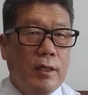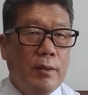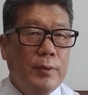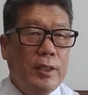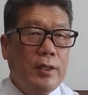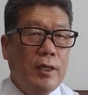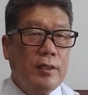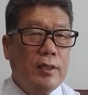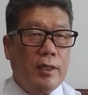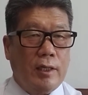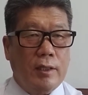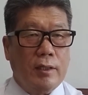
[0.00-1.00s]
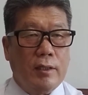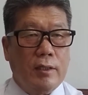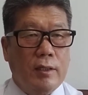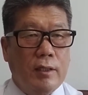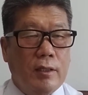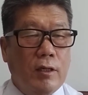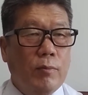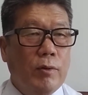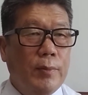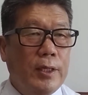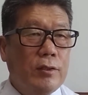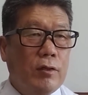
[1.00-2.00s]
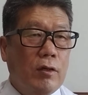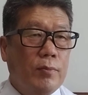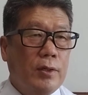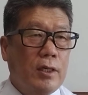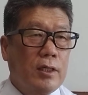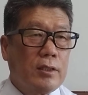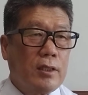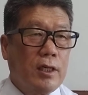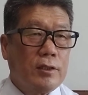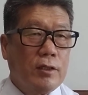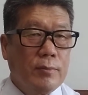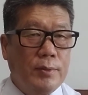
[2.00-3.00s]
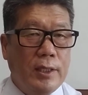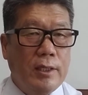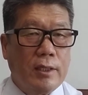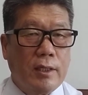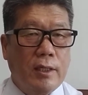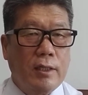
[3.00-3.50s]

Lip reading: Mediating and confirmation of construction period.